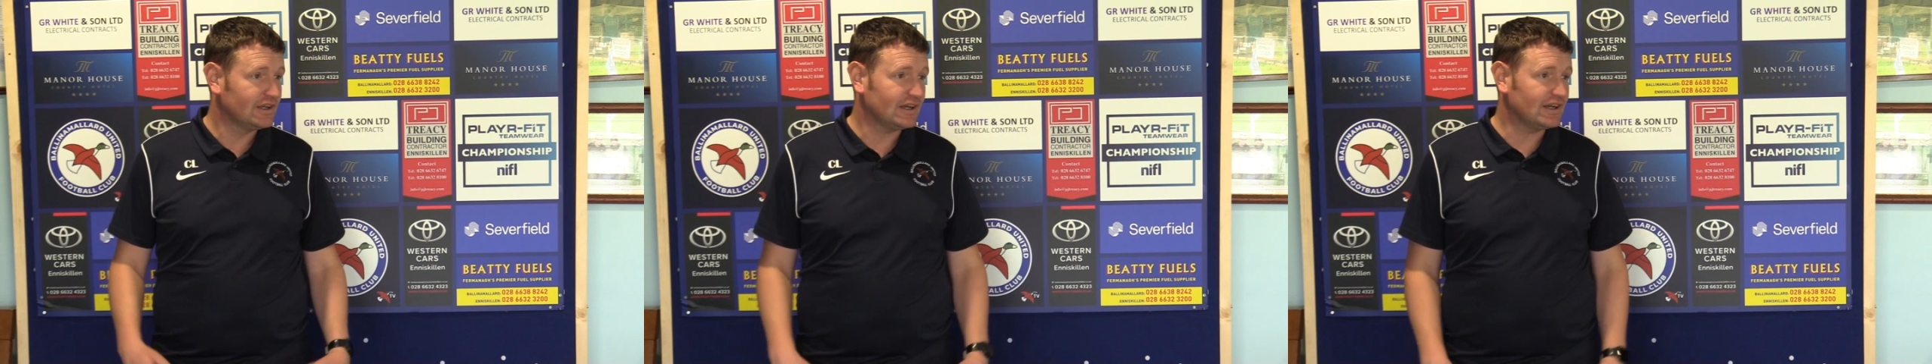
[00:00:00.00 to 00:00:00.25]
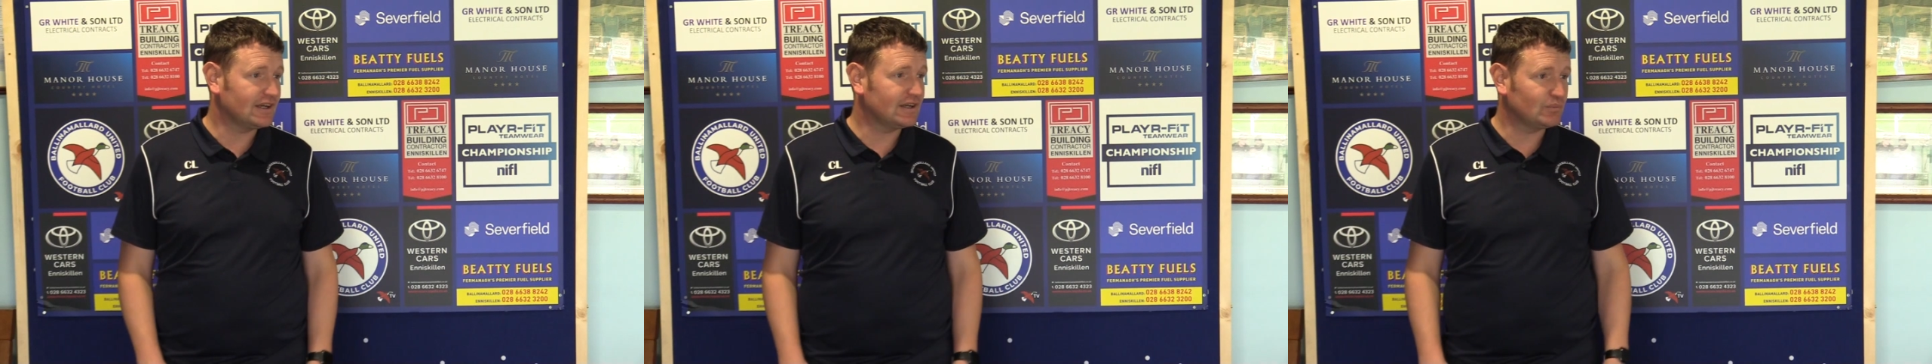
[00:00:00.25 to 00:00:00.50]

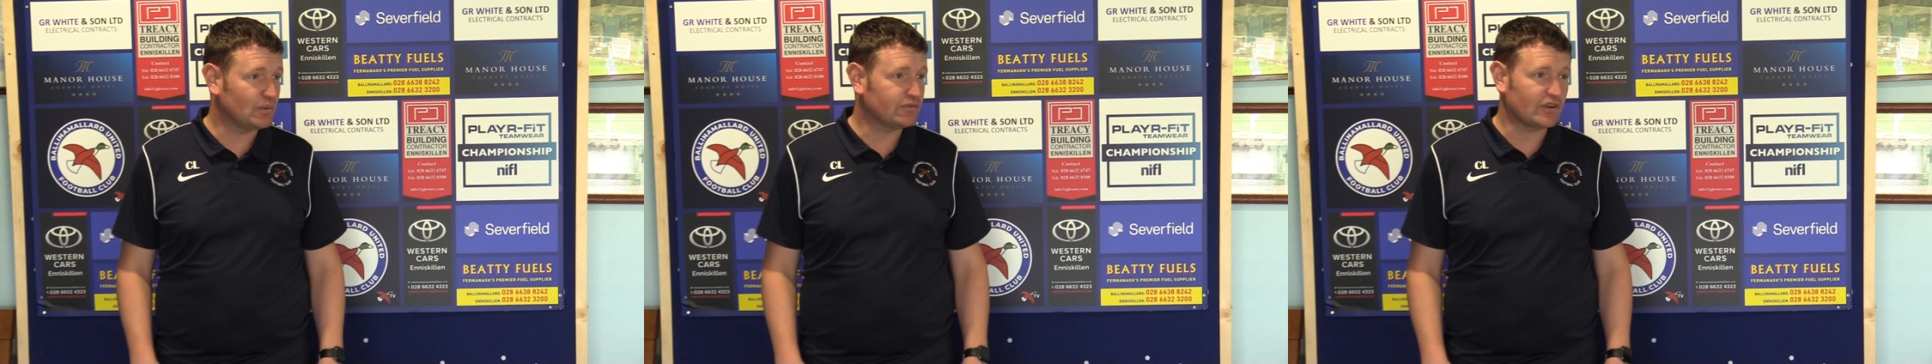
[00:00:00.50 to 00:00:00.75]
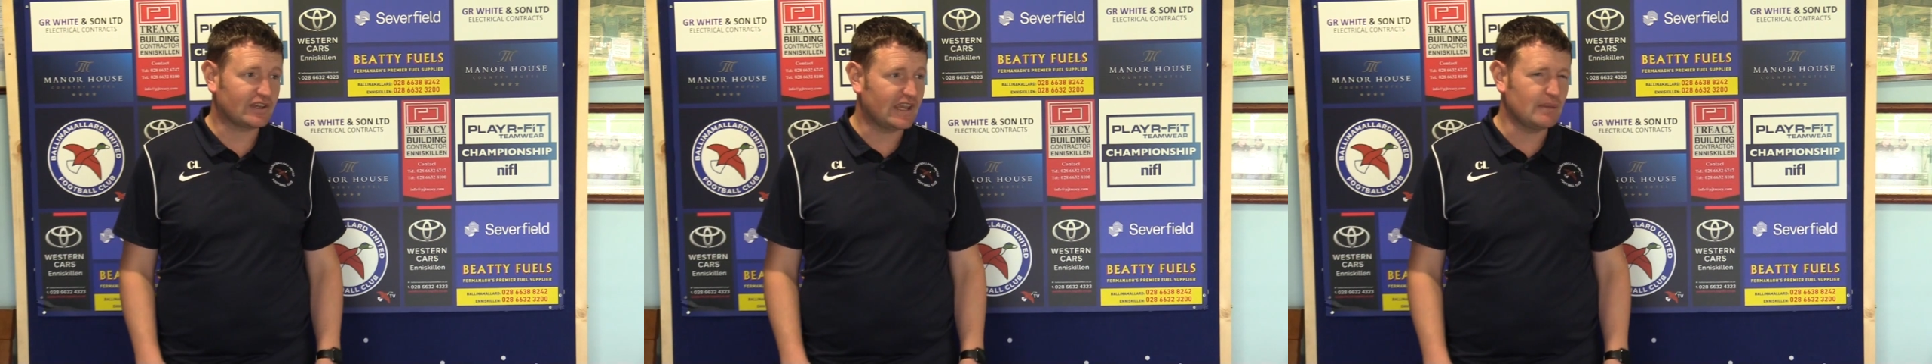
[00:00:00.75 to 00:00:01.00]
Yep. We
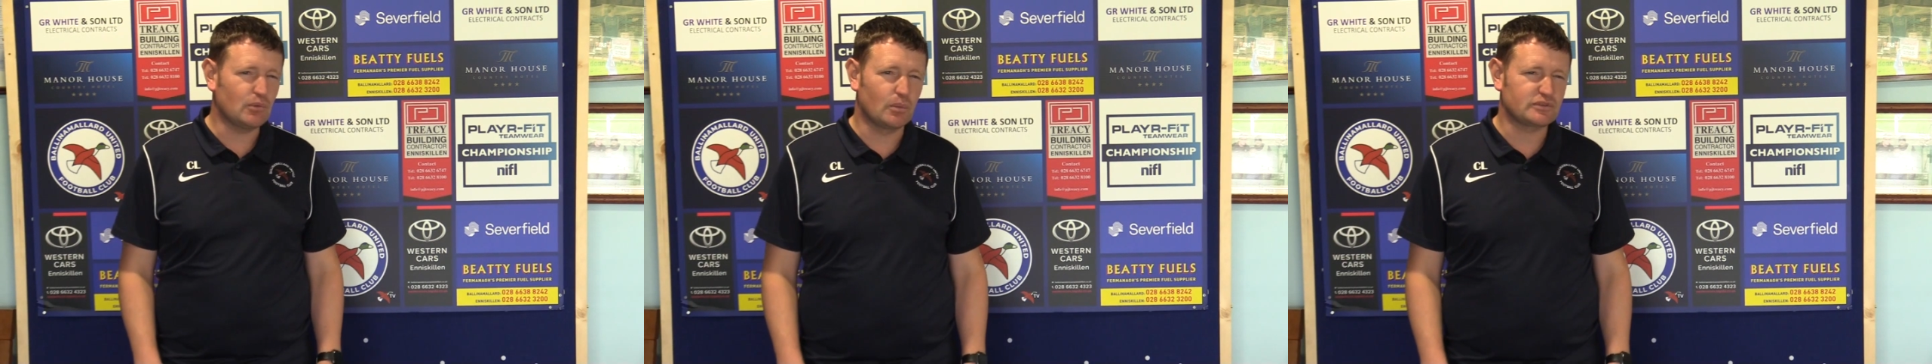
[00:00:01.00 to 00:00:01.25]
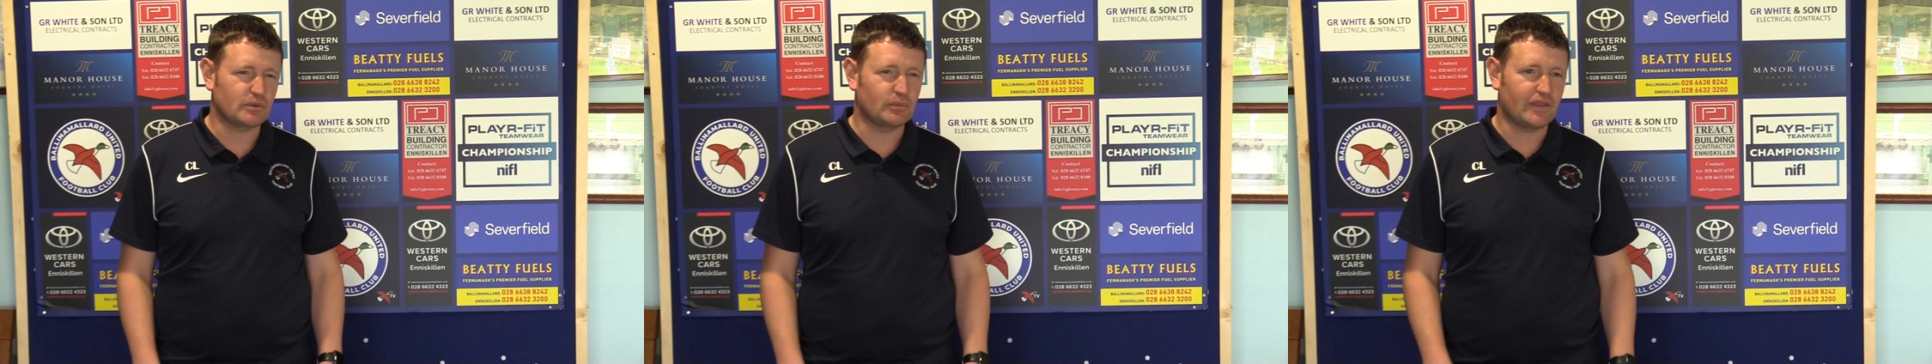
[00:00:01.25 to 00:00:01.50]
had key
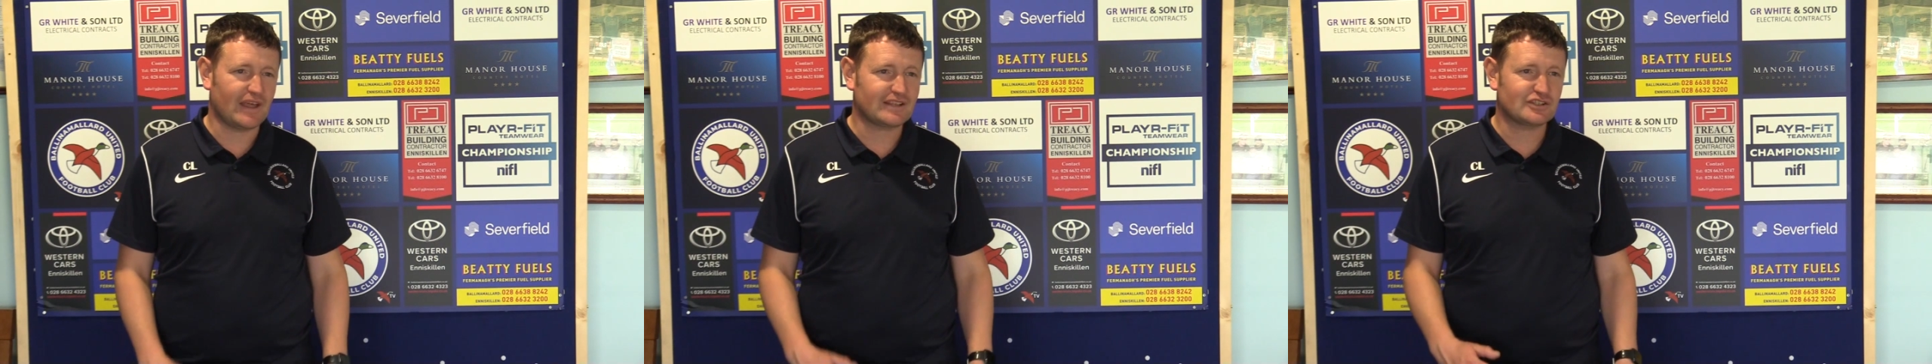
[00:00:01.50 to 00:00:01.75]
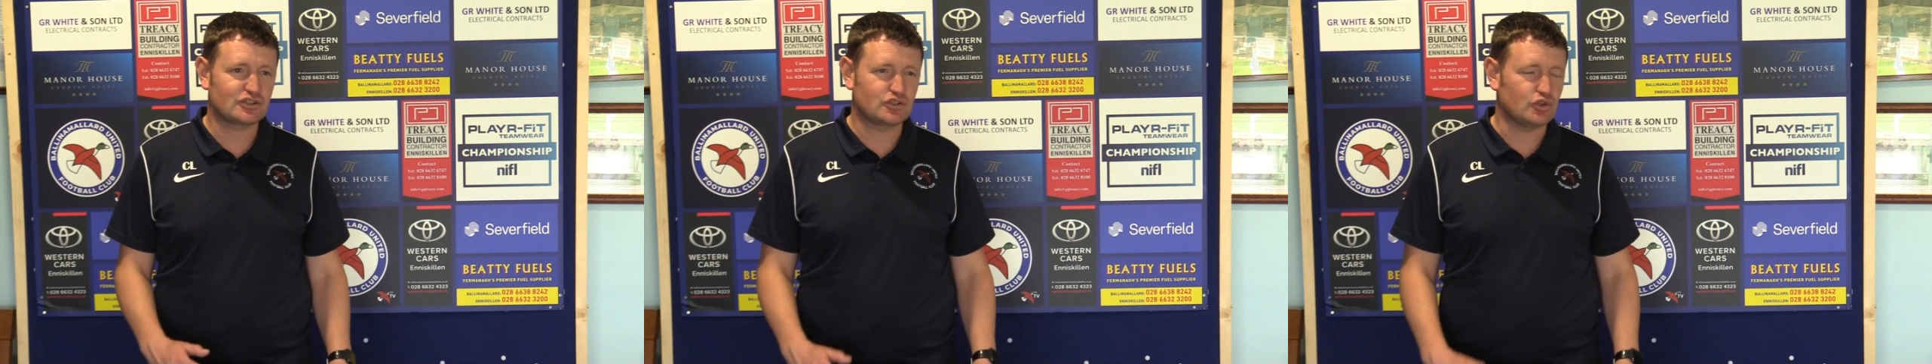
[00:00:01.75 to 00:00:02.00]
moments. That's